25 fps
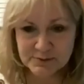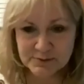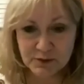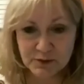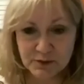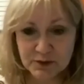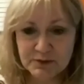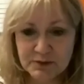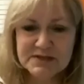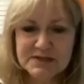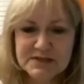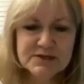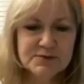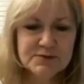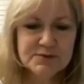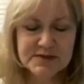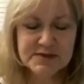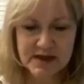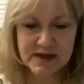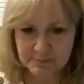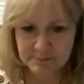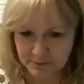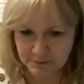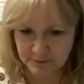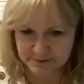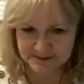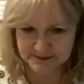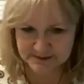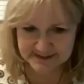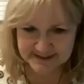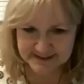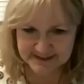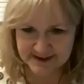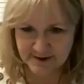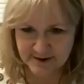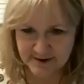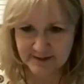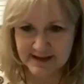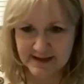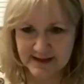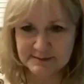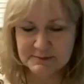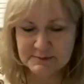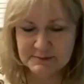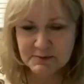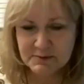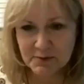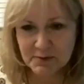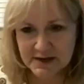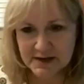What do we do with that person, Caroline? I
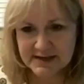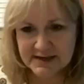mean,